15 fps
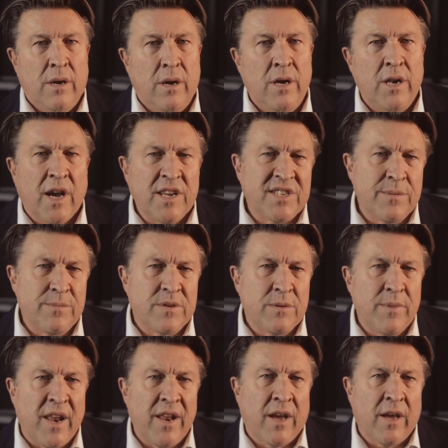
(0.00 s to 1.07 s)
In
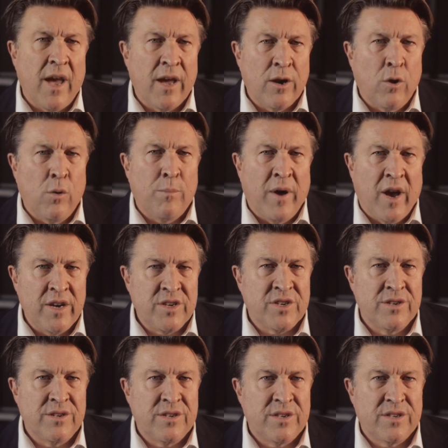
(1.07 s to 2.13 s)
asymptomatic adult
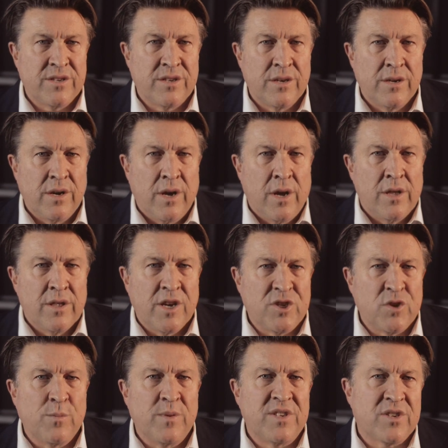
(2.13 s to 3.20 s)
patients, they
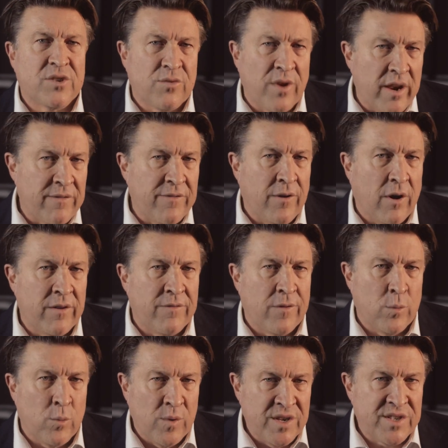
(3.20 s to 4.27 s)
should be stratified
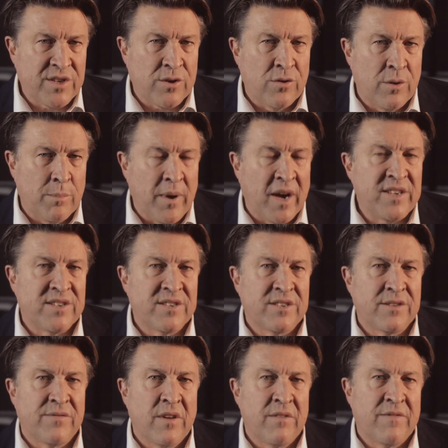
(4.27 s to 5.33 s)
for risk on the
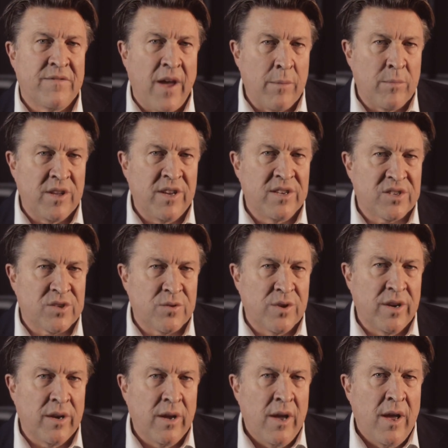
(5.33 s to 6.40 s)
basis of their family
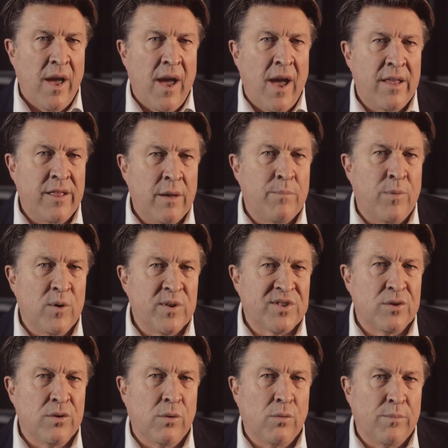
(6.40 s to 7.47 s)
history and their
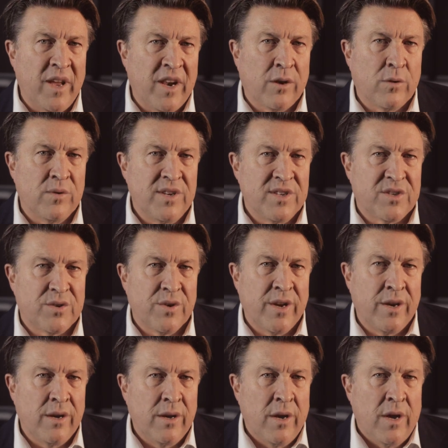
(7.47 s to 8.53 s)
personal medical
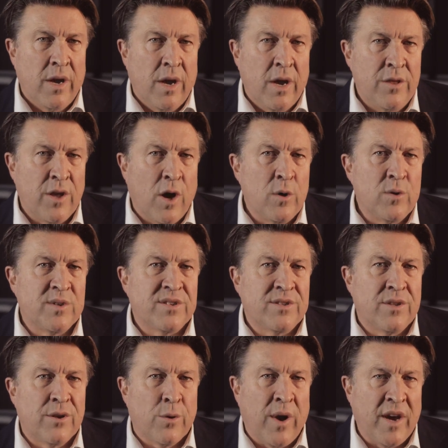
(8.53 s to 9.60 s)
history. In those
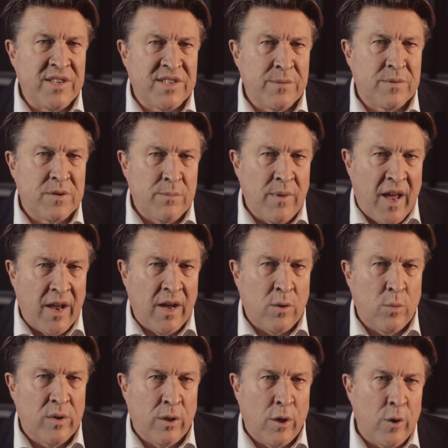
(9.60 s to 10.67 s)
that are
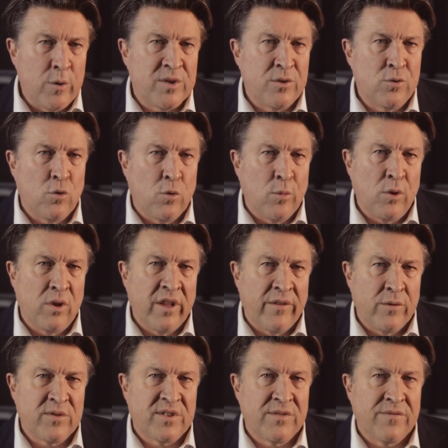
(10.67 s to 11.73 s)
asymptomatic with low to normal
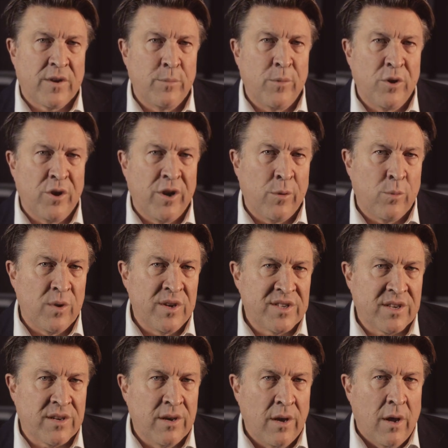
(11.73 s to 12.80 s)
levels of community
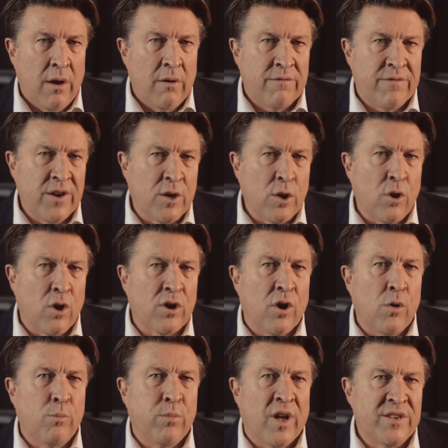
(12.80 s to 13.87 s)
risk, fecal
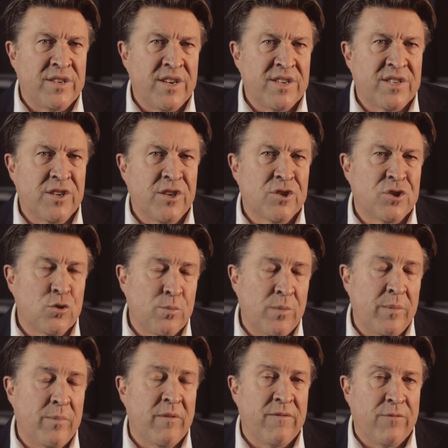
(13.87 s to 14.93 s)
occult blood testing should
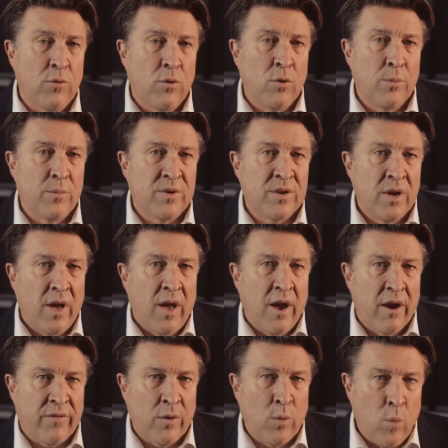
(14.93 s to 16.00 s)
be performed
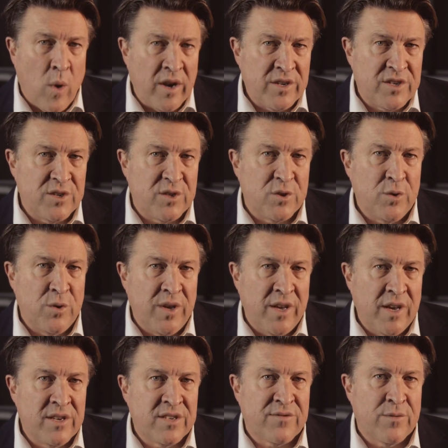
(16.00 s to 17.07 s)
every 1 to 2
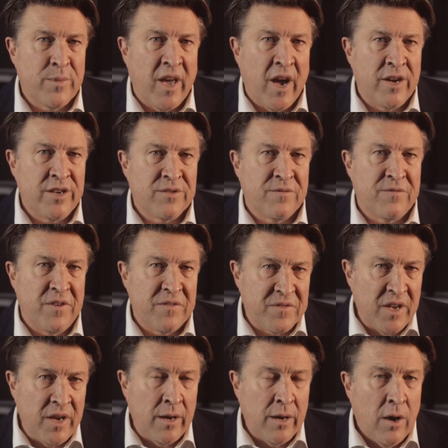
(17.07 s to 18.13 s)
years from the age of
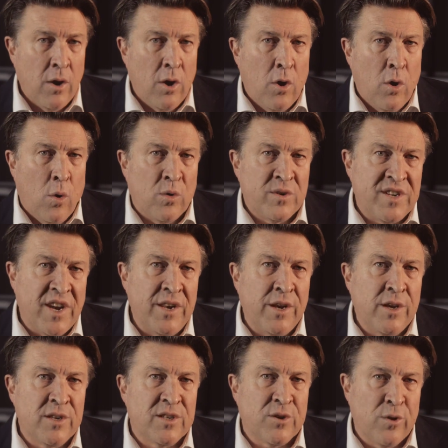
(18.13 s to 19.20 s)
50 or 10
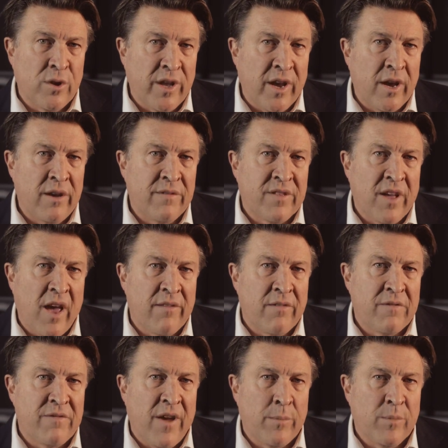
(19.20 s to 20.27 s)
years earlier if they have
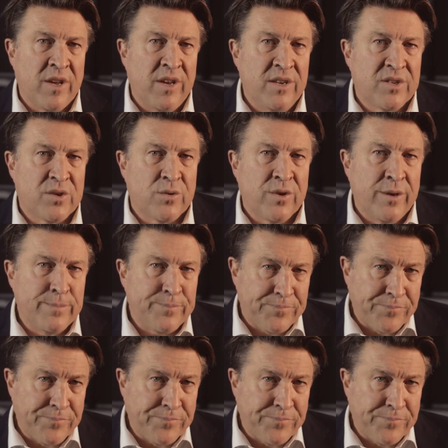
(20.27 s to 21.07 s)
a family history.